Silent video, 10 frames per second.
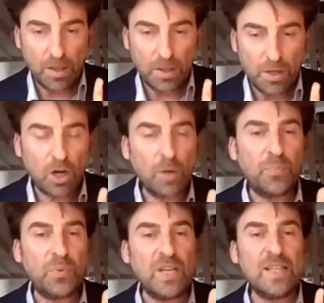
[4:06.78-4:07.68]
Europe
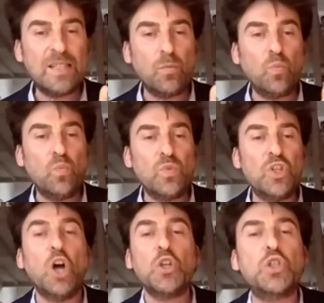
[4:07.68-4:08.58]
is
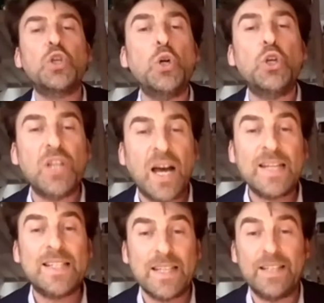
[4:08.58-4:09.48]
not so
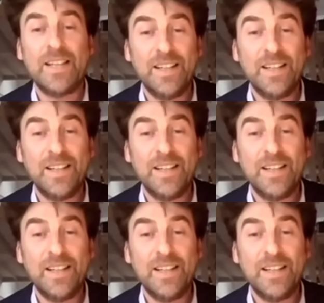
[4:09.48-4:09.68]
united.